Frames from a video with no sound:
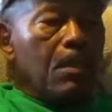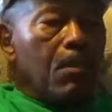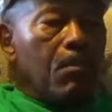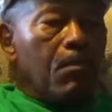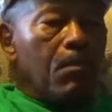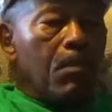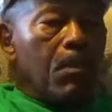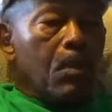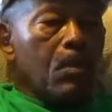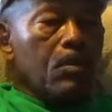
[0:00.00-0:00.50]

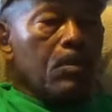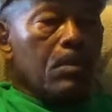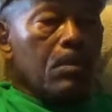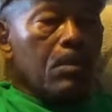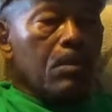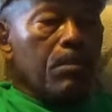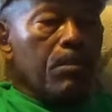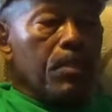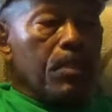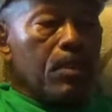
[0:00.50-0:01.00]
Most of
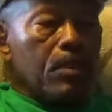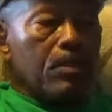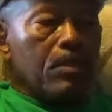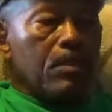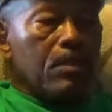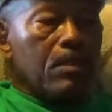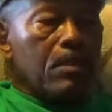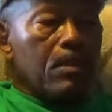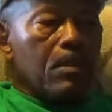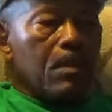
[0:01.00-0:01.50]
the
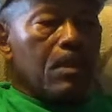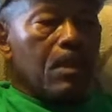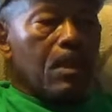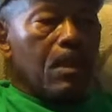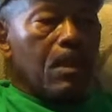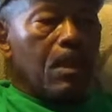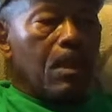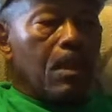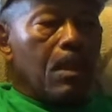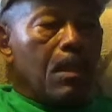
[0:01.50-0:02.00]
books
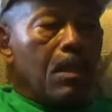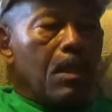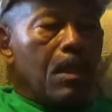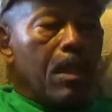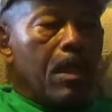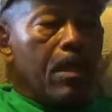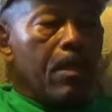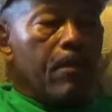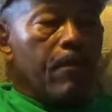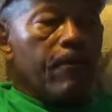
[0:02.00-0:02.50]
uh,
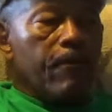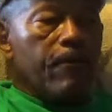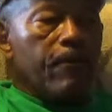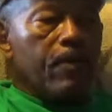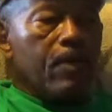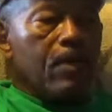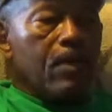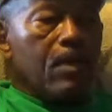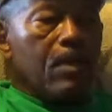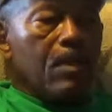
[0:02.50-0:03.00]
have
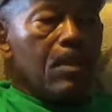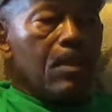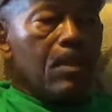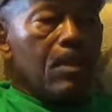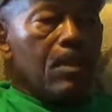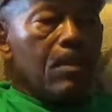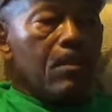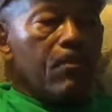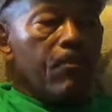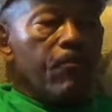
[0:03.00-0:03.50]

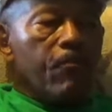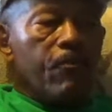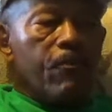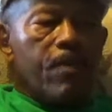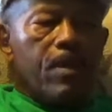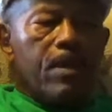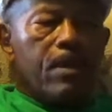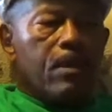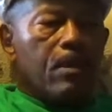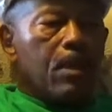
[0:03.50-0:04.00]

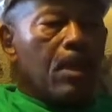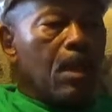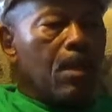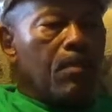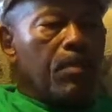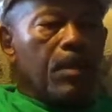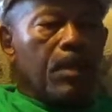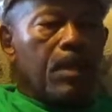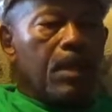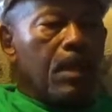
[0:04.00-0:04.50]
very
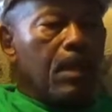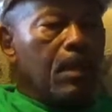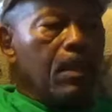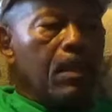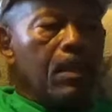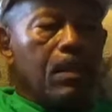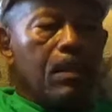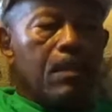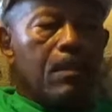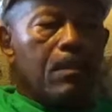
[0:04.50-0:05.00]

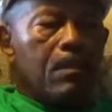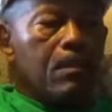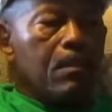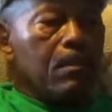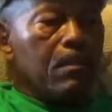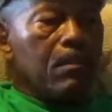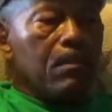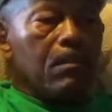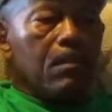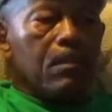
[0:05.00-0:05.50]
complicated
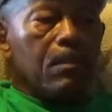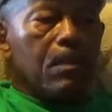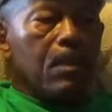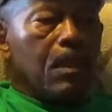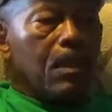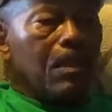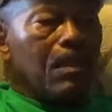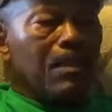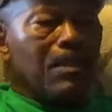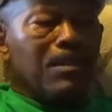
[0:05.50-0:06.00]

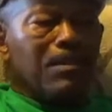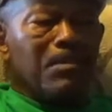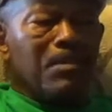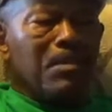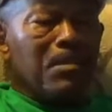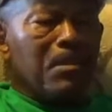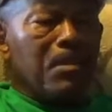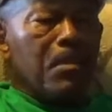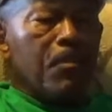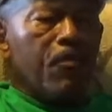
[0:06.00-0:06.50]
uh,
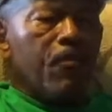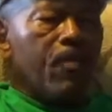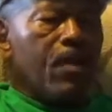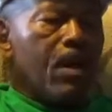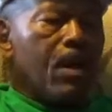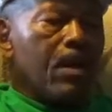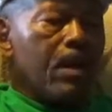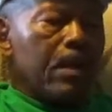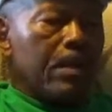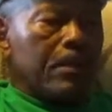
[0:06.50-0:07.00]

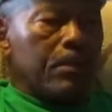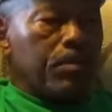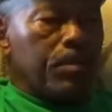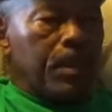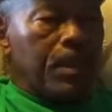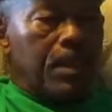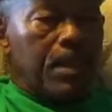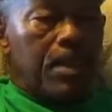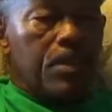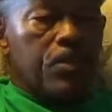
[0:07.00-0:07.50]
Ifa
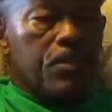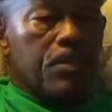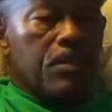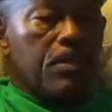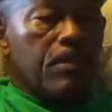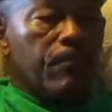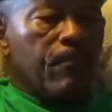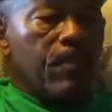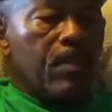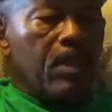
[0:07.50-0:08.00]
explanations
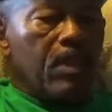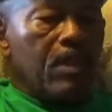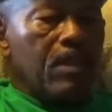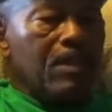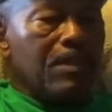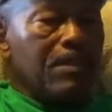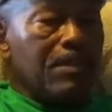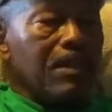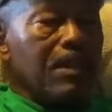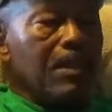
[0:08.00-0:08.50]
of
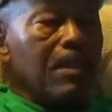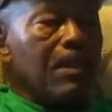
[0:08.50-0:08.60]
things.